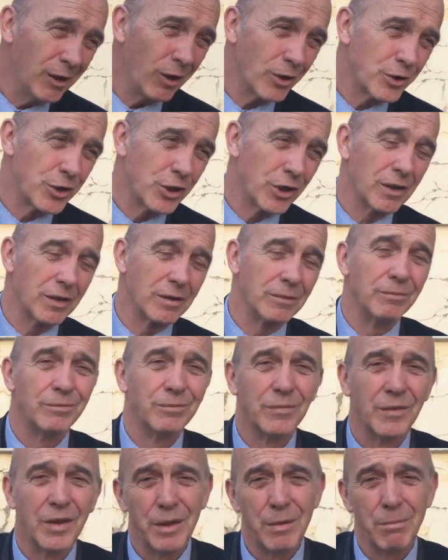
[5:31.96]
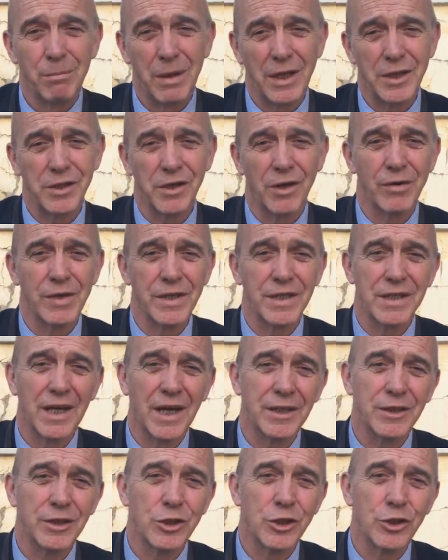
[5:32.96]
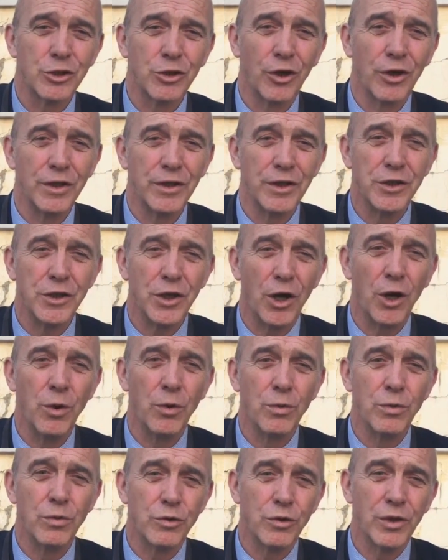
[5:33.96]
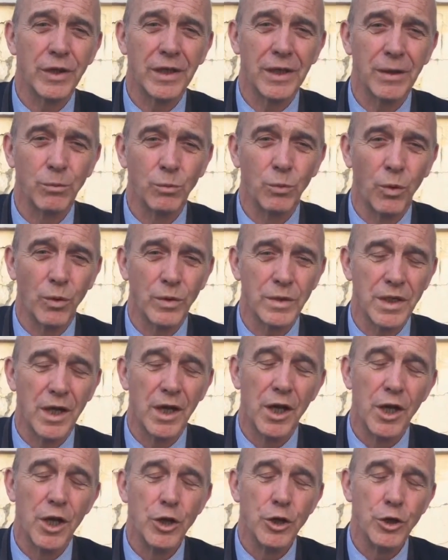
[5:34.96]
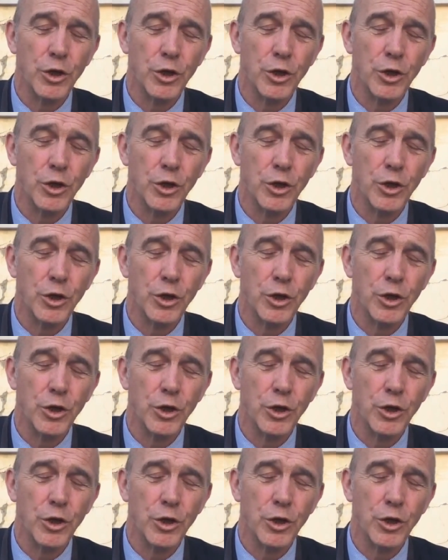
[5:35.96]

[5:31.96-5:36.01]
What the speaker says: Illogical. Bashar Assad destroyed his own drinking water.